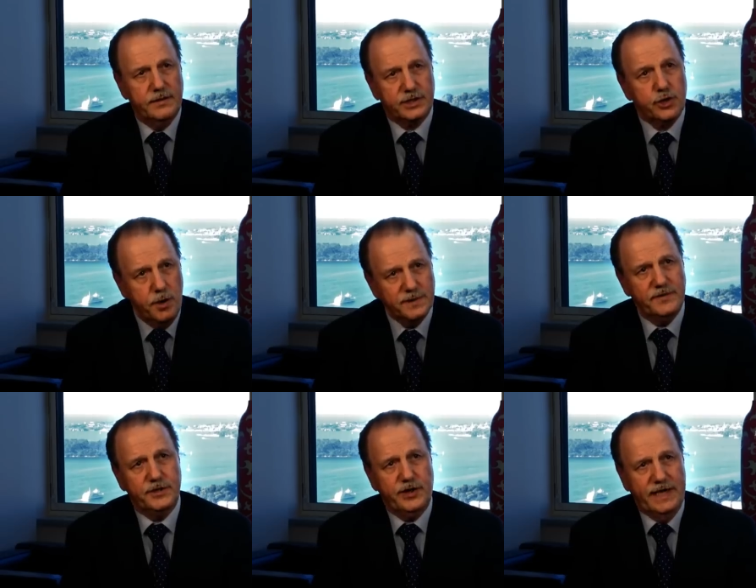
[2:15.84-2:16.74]
The terms
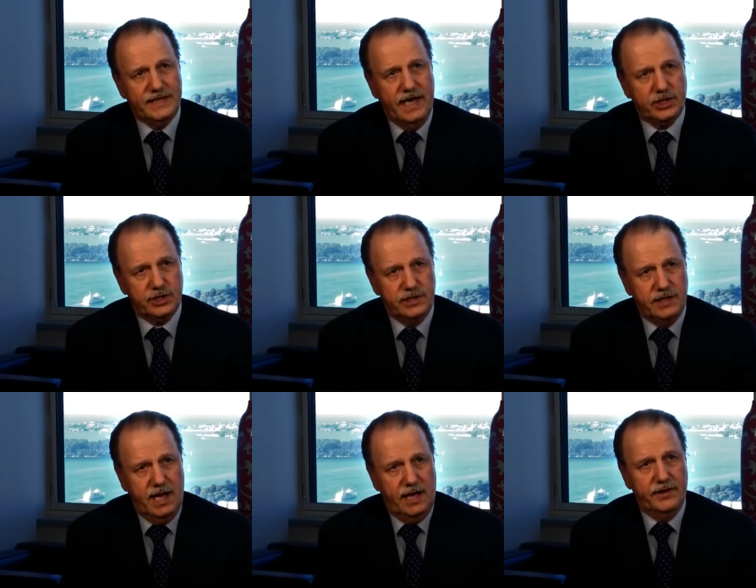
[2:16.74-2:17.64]
of the
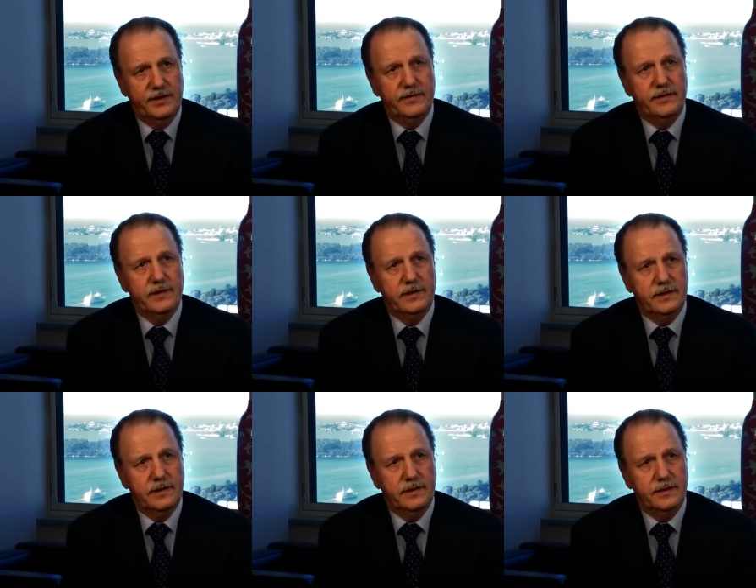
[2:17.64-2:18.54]
transaction are that
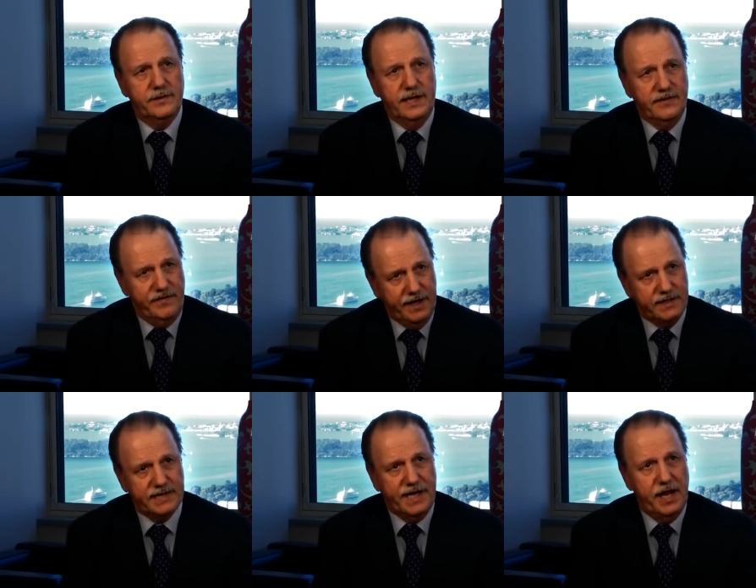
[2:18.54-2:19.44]
the
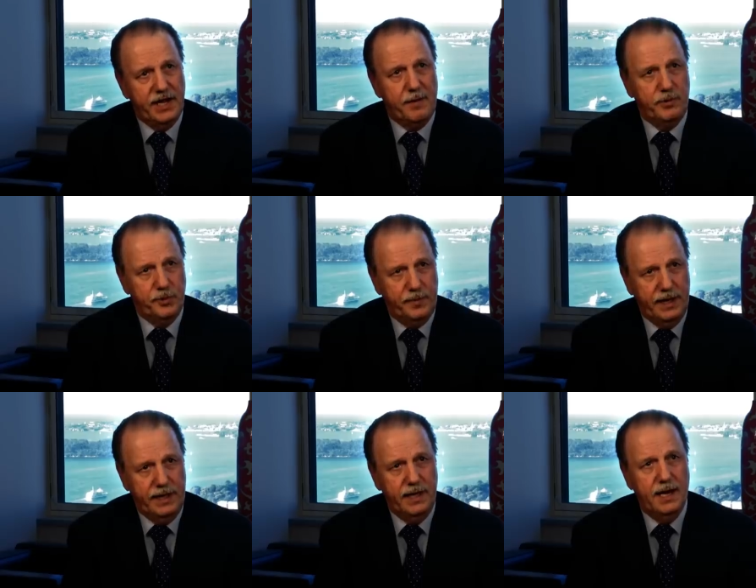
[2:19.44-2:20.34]
inventors and
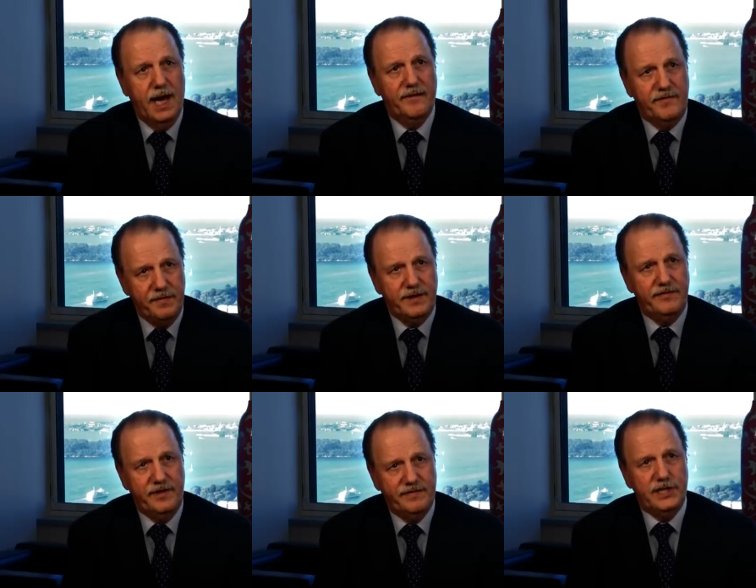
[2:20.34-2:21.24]
LWP are
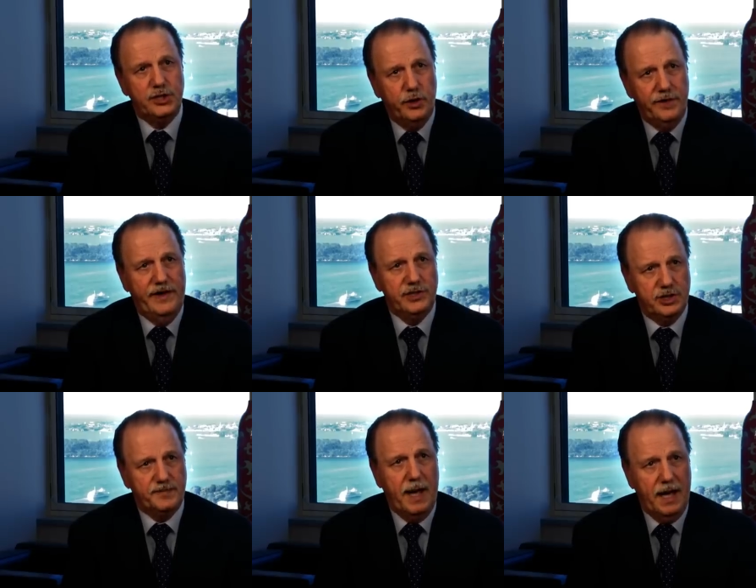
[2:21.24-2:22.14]
50-50 joint
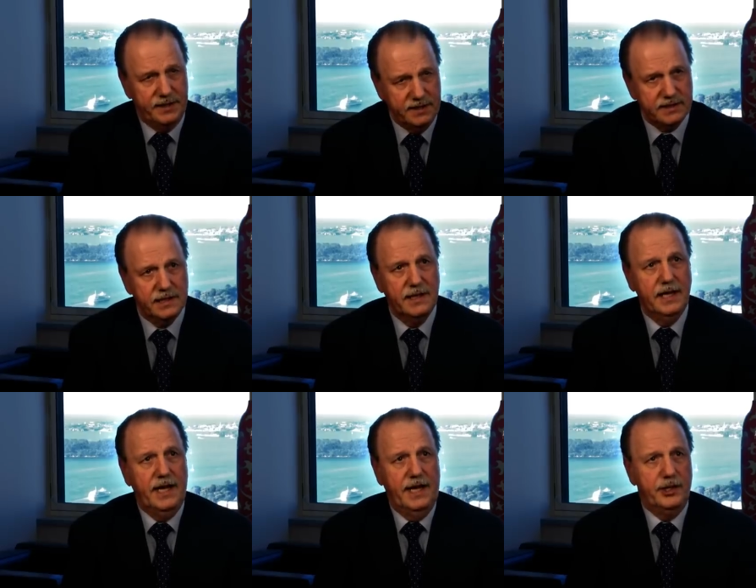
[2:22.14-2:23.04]
ventures partners
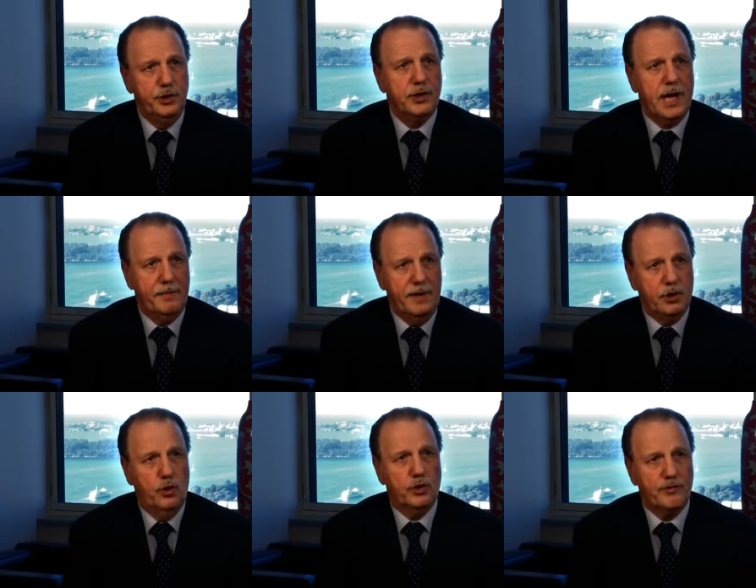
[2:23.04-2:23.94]
in a new company
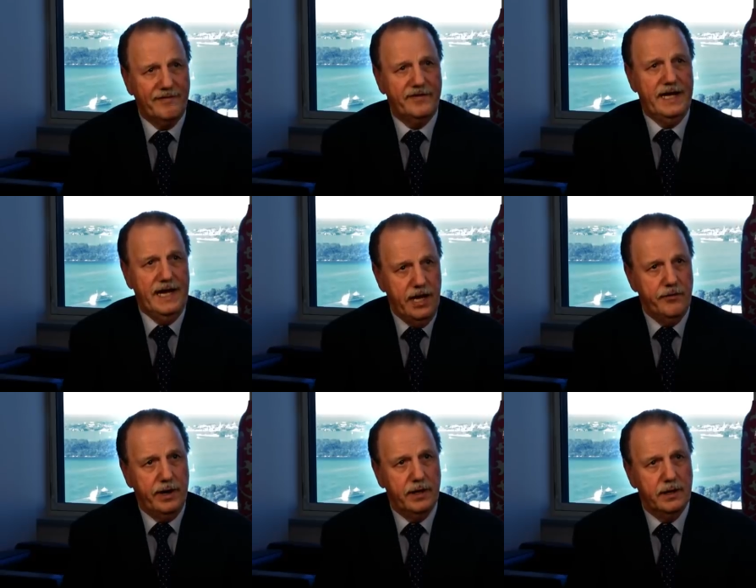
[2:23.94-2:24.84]
called Graphene
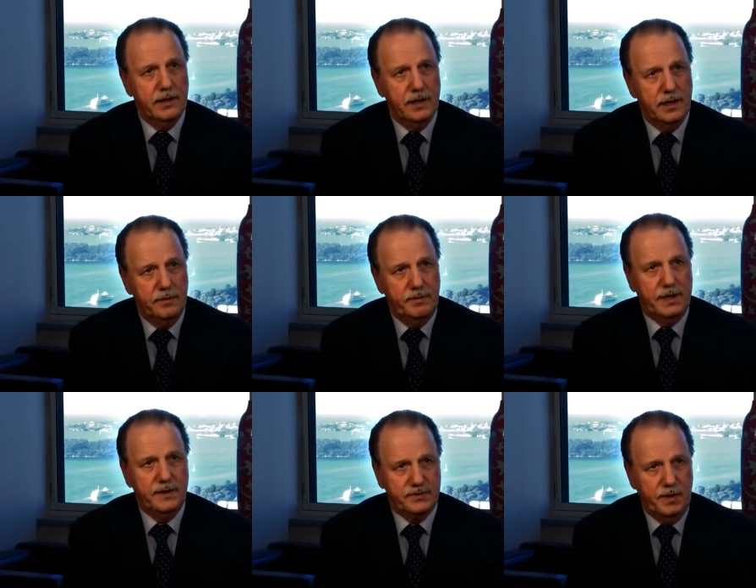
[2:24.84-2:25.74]
Era,
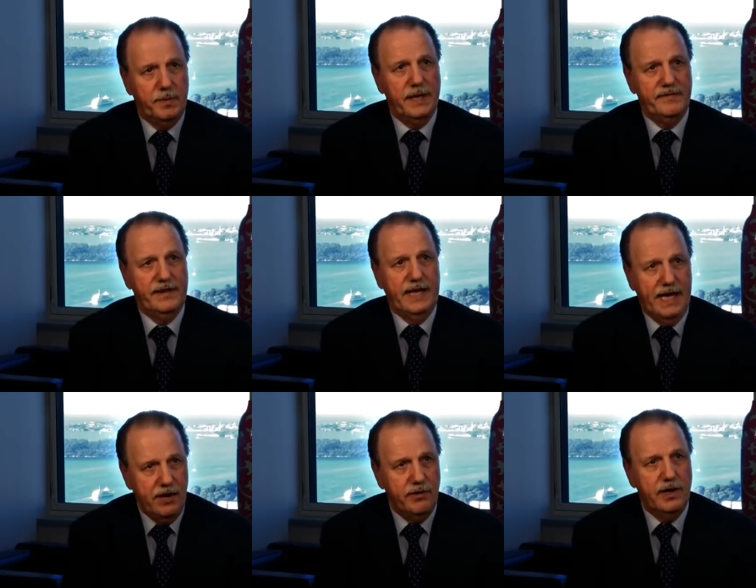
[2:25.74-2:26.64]
because we believe the
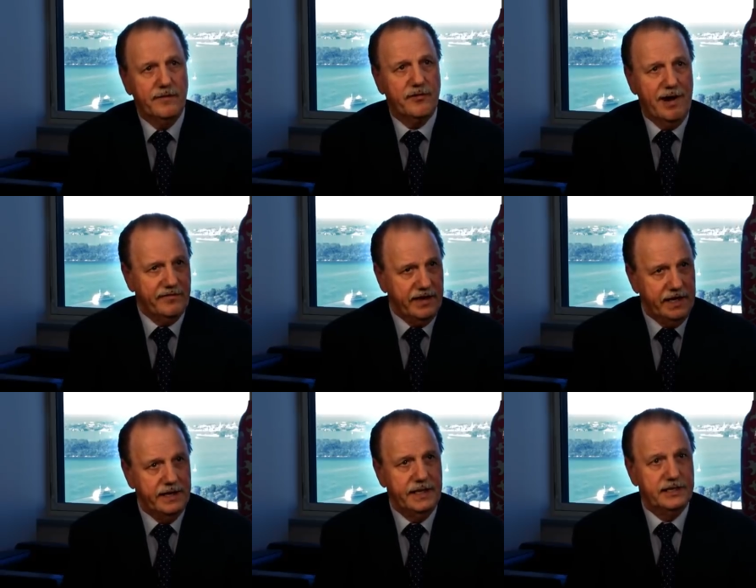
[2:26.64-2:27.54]
era of
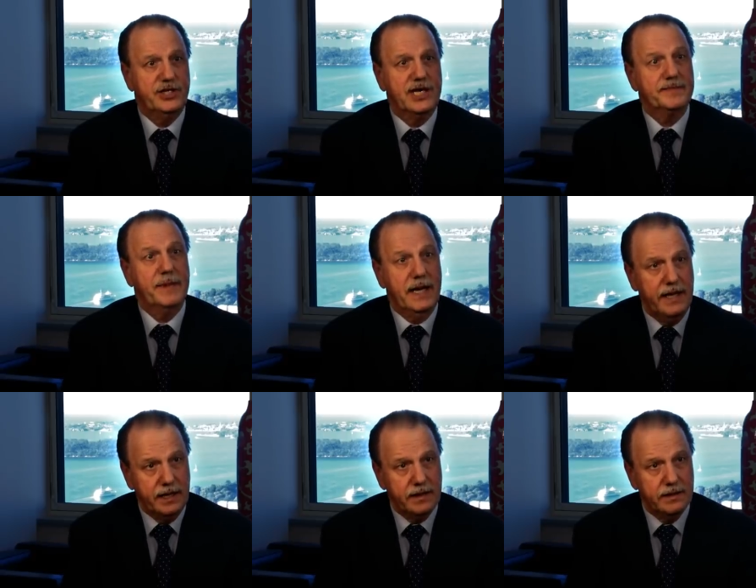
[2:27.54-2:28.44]
graphene is just
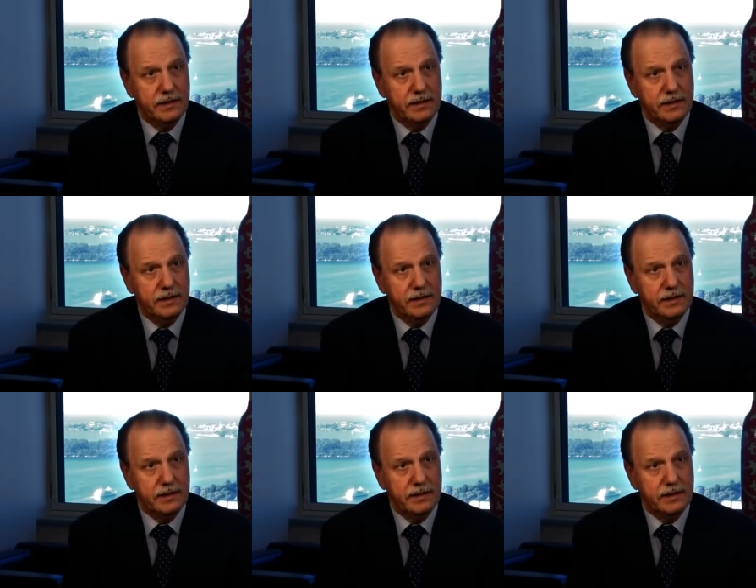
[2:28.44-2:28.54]
beginning.